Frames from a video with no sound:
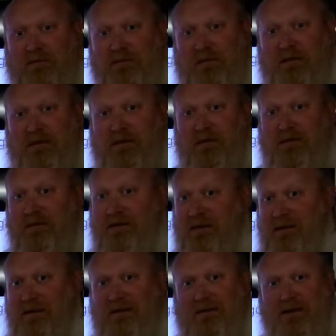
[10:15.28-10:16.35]
right?
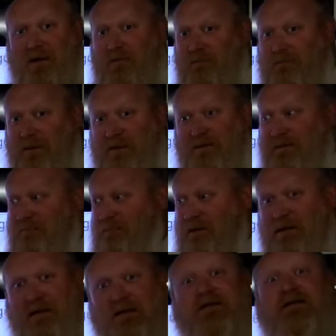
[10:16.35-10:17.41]
Again, don't fuss at
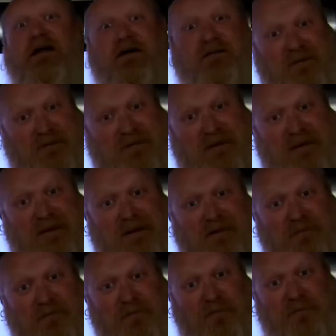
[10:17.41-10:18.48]
me, South Carolina
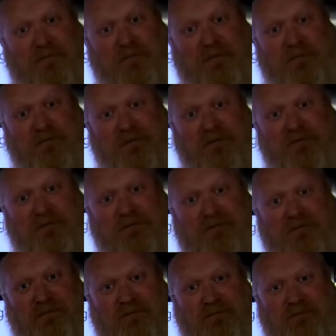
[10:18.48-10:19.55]
Law Enforcement
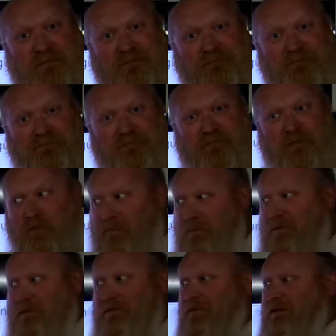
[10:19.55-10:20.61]
Division. Or
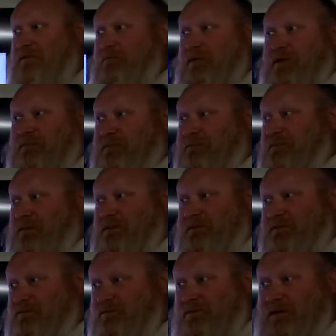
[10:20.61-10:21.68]
really, you need to probably fuss
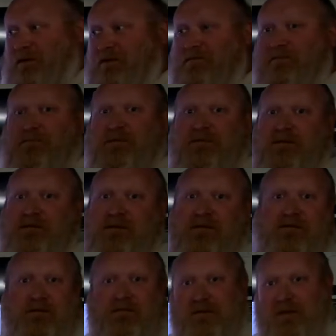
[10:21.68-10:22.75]
at your congressman,
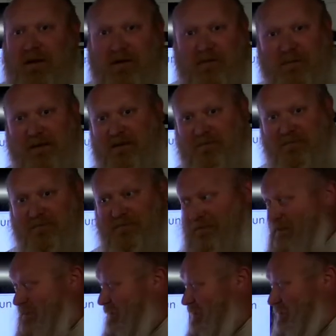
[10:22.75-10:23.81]
senate, some of the lawmakers.
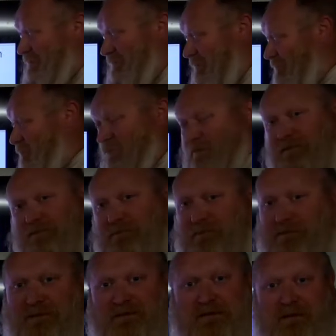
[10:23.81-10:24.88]
They're the ones that
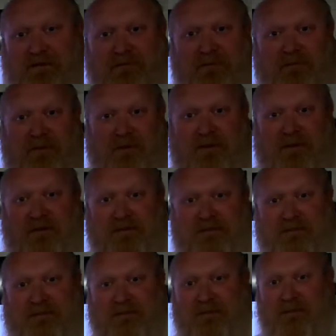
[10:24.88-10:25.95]
put this stuff in
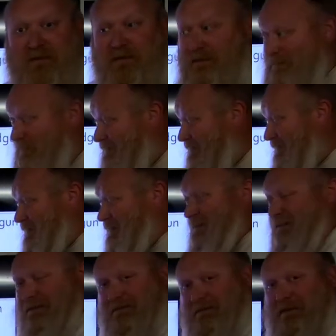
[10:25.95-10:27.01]
place. This is
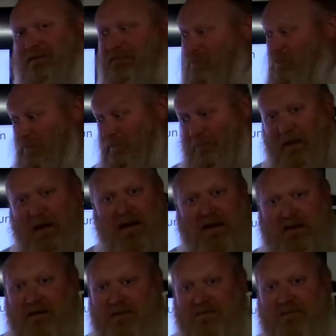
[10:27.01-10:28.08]
it. If you want the
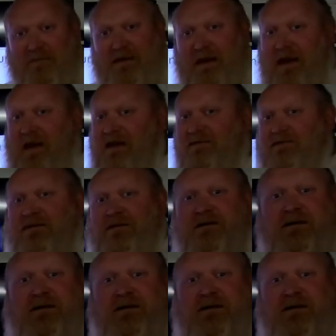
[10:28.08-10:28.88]
maggot under the dash,